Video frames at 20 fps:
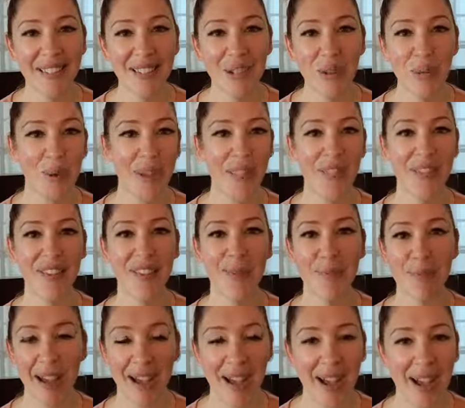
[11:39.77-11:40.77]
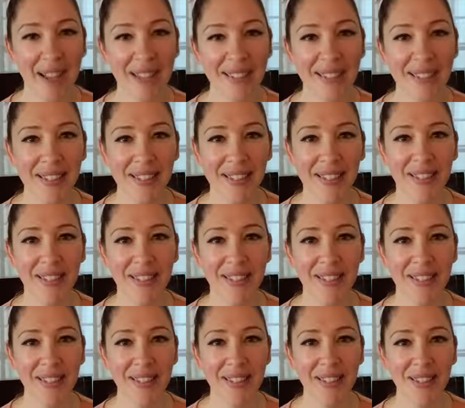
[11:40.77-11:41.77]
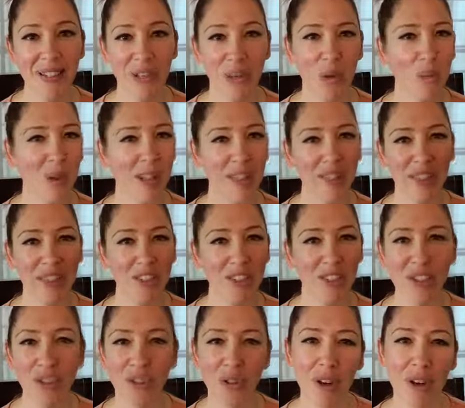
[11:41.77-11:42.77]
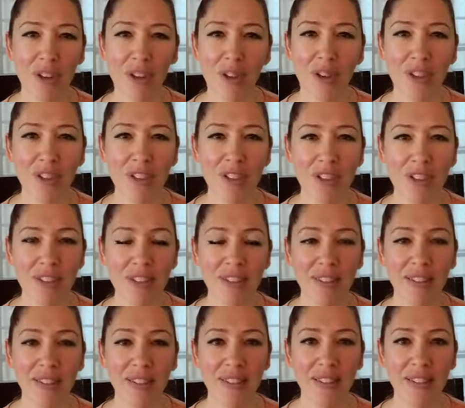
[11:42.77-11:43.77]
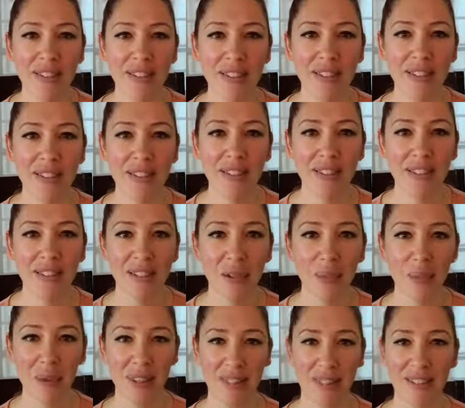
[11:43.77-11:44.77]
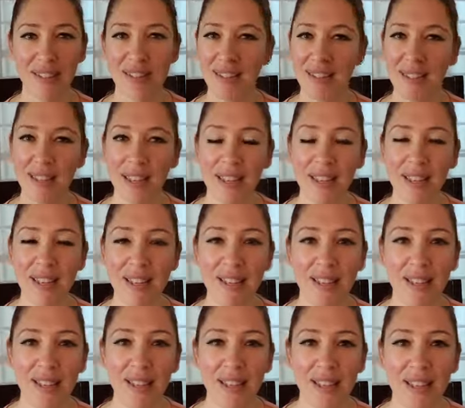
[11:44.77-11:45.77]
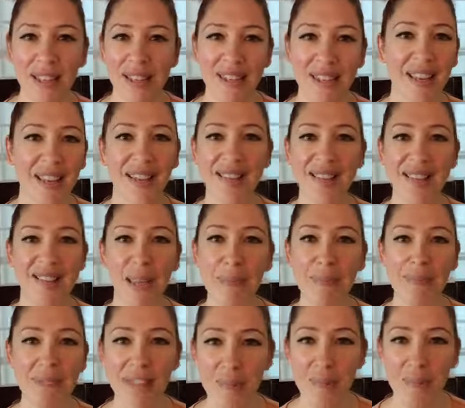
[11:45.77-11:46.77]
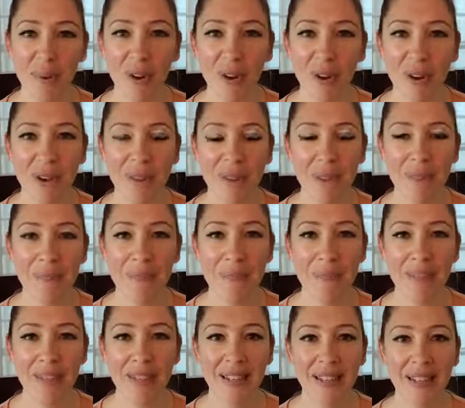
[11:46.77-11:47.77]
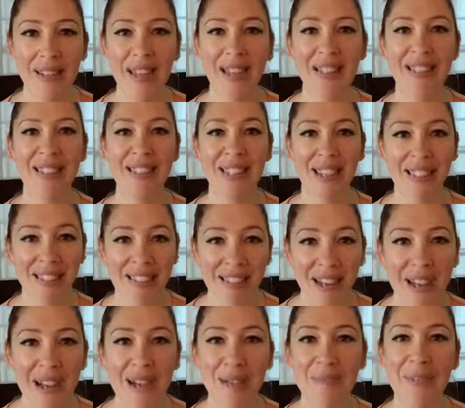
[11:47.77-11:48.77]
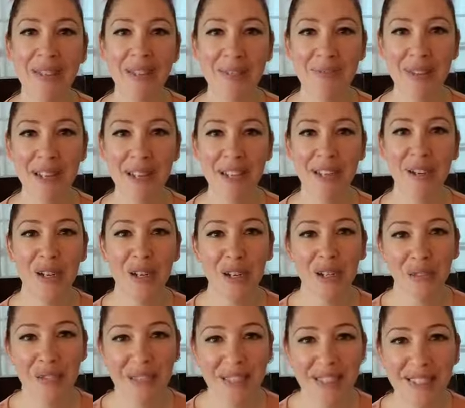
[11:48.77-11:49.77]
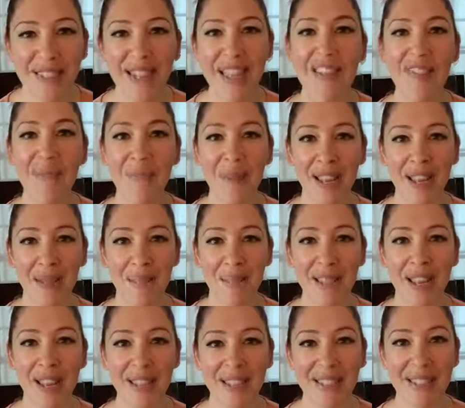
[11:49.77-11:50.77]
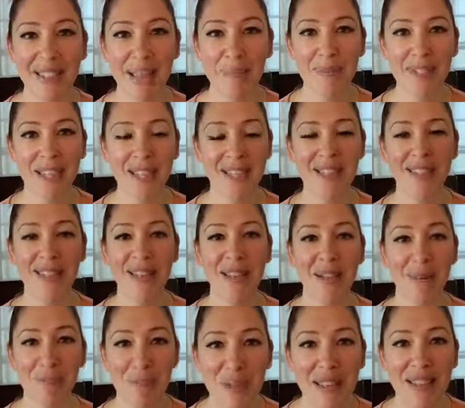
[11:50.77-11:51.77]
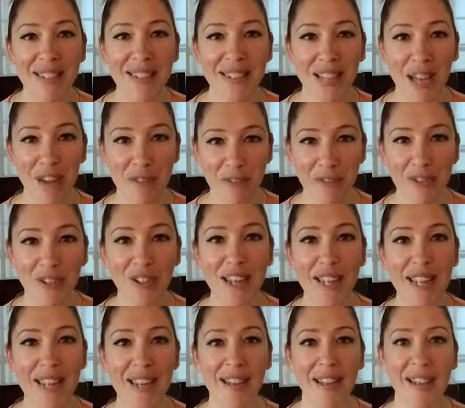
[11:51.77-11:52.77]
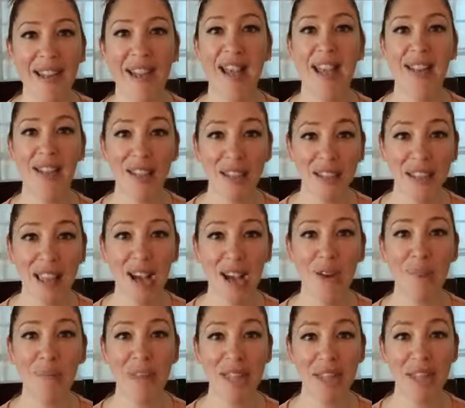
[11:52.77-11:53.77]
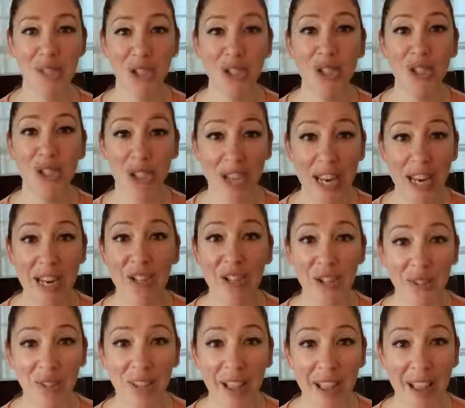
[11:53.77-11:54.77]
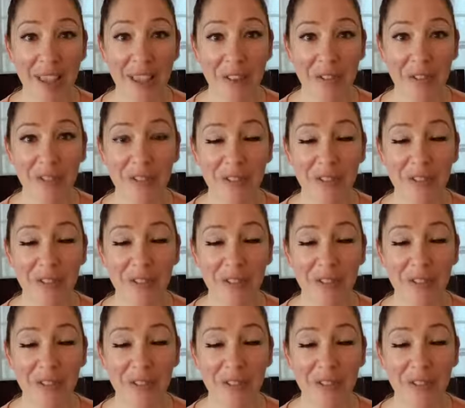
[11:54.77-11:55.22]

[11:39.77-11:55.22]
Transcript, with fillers: with his past, with his struggles, with his sin. He accepts them all and says, Come to me, receive my acceptance, be set free, and allow me to change your life